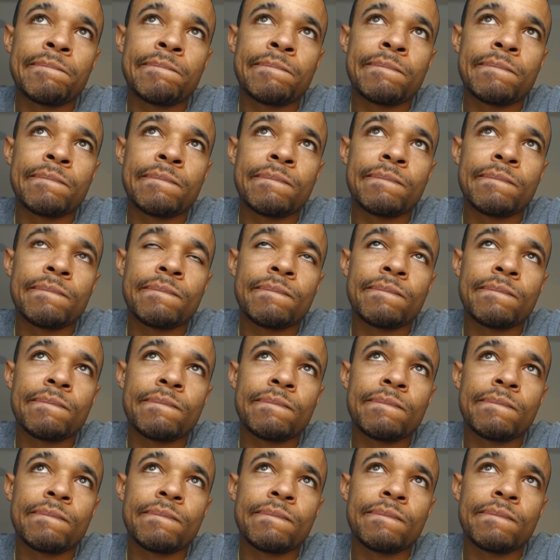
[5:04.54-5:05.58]

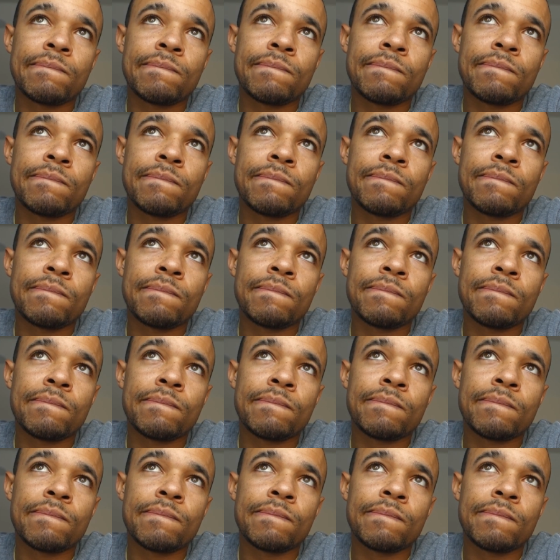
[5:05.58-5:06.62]

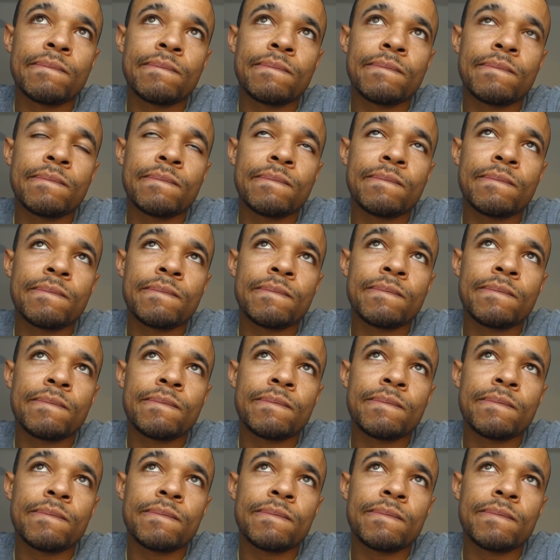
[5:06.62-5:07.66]

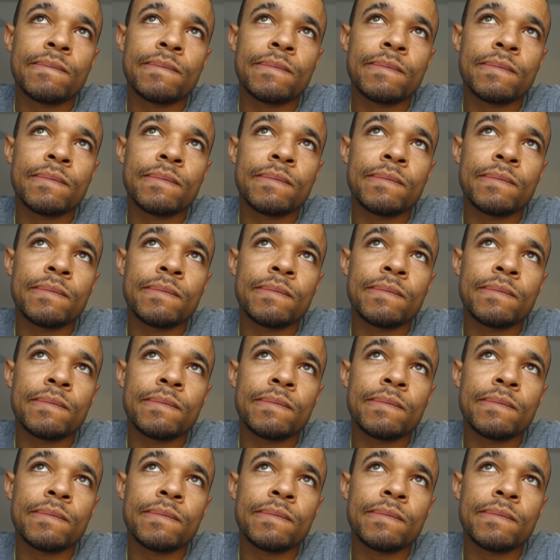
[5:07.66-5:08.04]
This person isn't speaking.